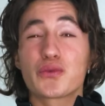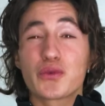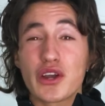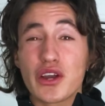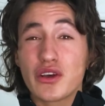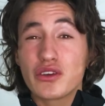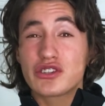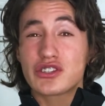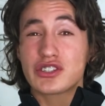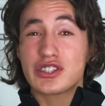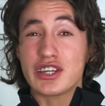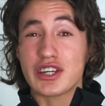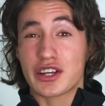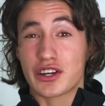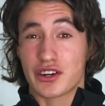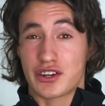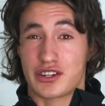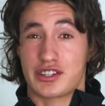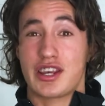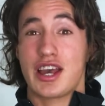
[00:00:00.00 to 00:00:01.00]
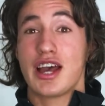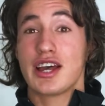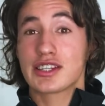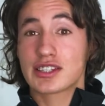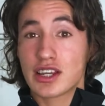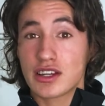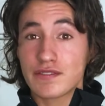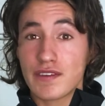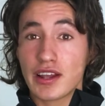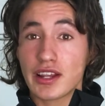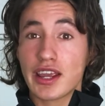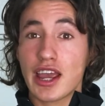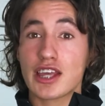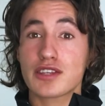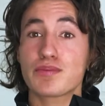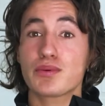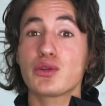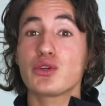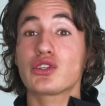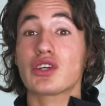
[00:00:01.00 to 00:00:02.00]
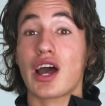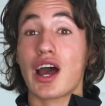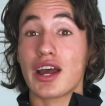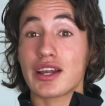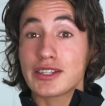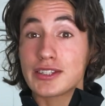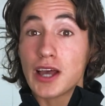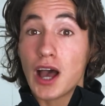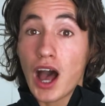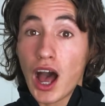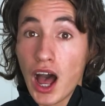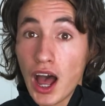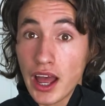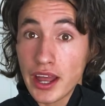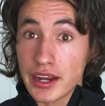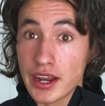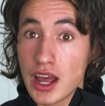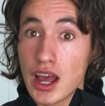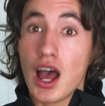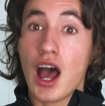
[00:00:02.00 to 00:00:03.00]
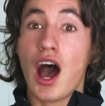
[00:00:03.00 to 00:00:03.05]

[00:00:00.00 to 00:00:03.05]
thrill seekers. Sun Valley has produced a ton